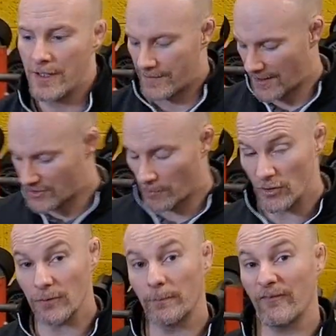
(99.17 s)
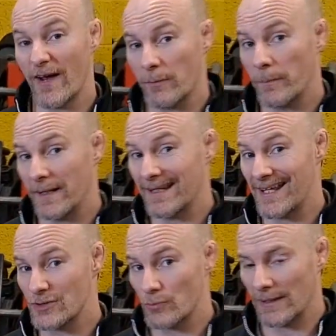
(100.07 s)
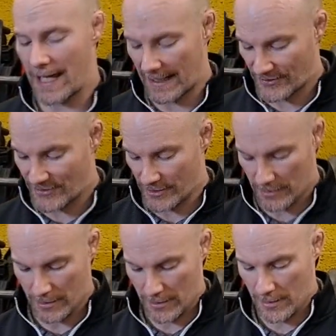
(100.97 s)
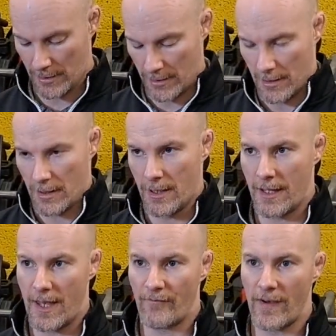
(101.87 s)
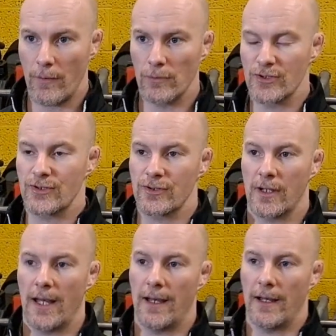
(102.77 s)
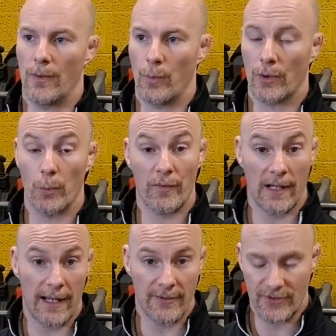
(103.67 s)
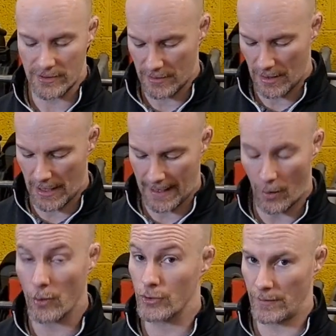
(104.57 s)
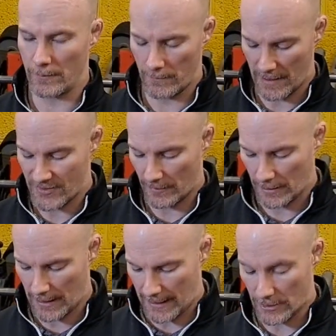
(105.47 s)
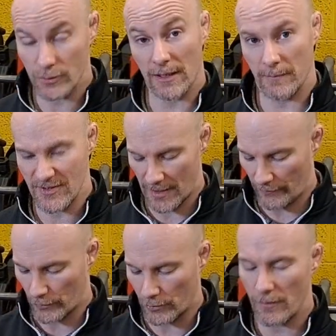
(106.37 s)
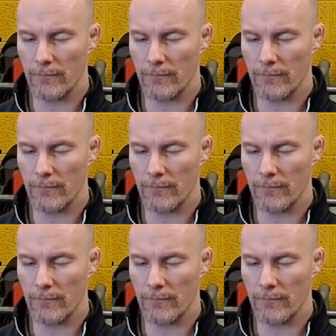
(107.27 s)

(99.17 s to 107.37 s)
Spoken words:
that's a muscle fiber being nice and relaxed. If I was working with clients or doing my, training myself or